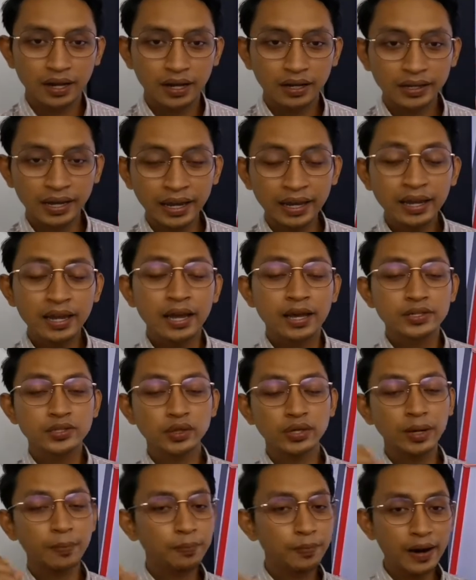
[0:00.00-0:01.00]
Okay,
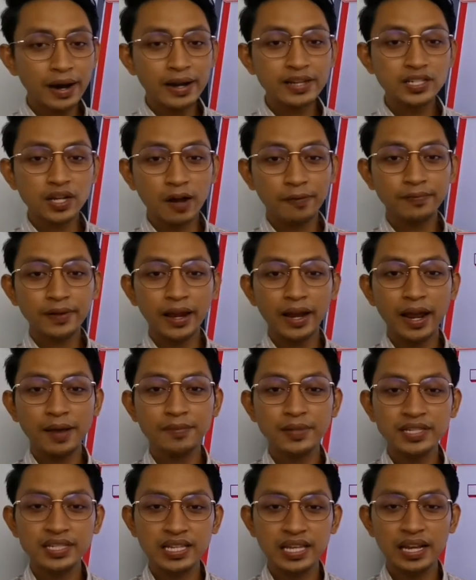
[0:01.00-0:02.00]
so the price of that
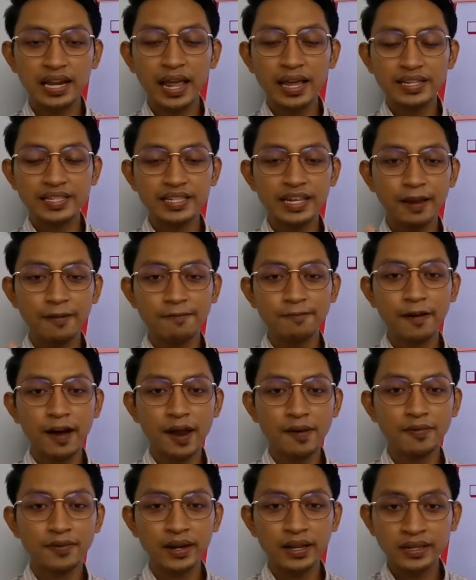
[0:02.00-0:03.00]
ABC, let's say
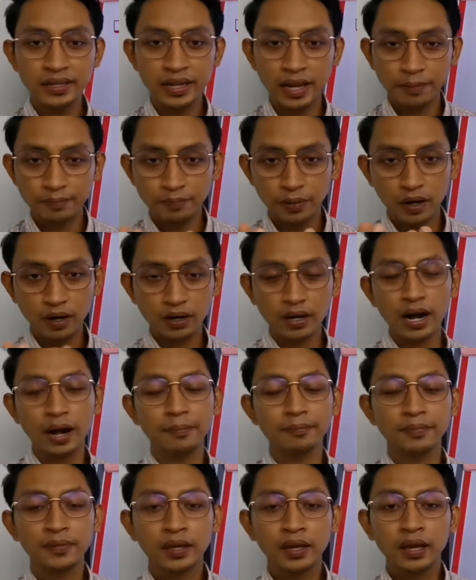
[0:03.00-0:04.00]
5 ringgit per
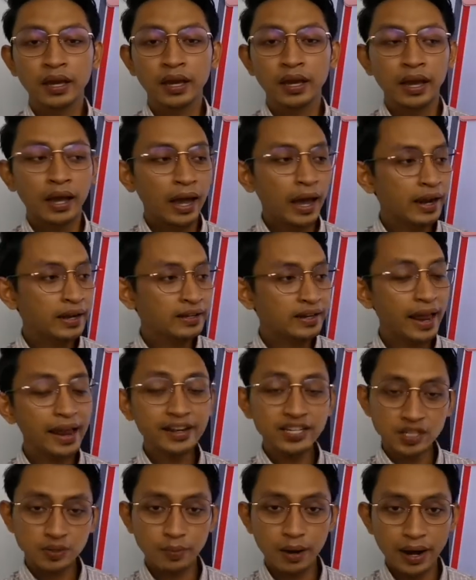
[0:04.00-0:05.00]
cup. And
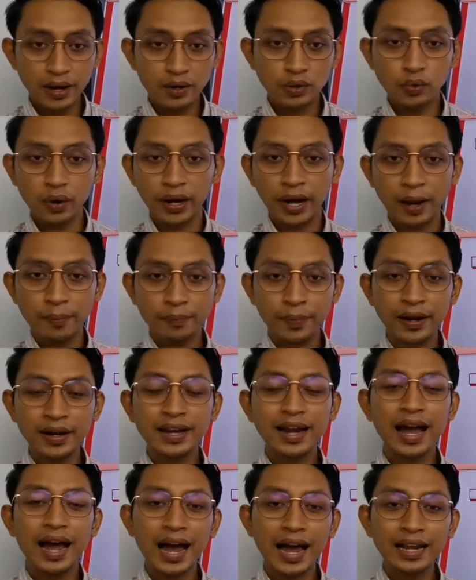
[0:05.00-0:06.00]
next month, what
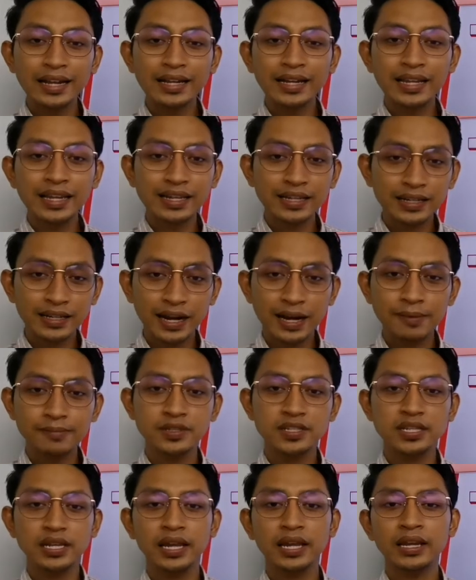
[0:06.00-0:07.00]
happened? Ali
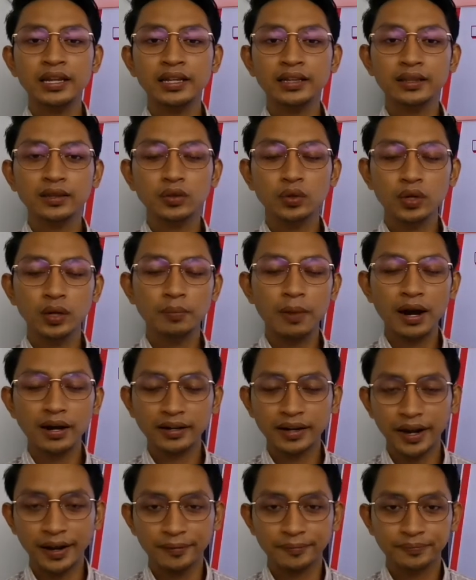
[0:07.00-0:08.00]
comes into the
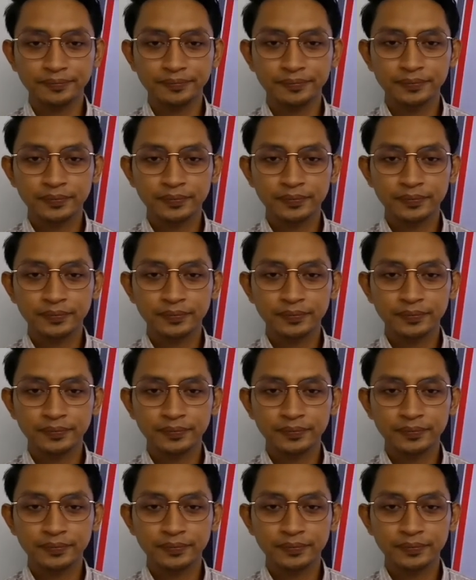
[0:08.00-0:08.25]
market.